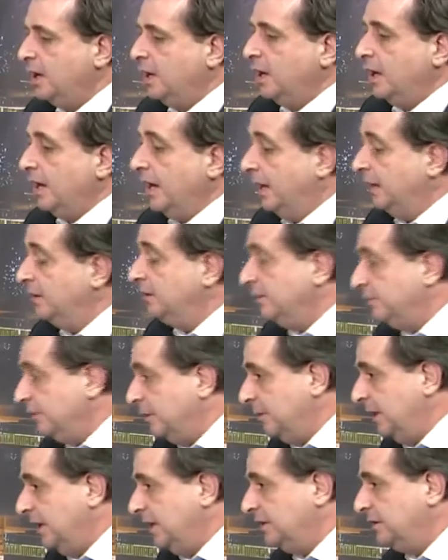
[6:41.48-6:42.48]
And if I
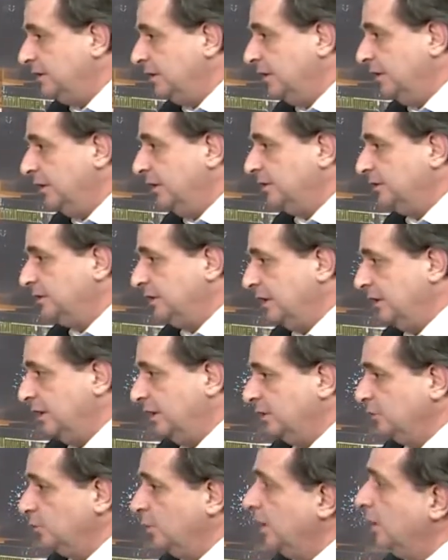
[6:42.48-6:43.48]
may say that
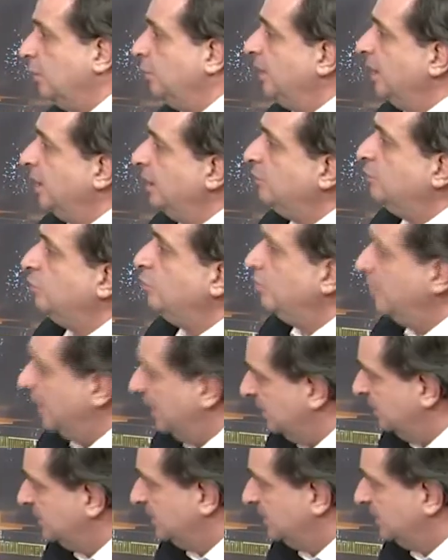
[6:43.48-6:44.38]
as well, we are 2 months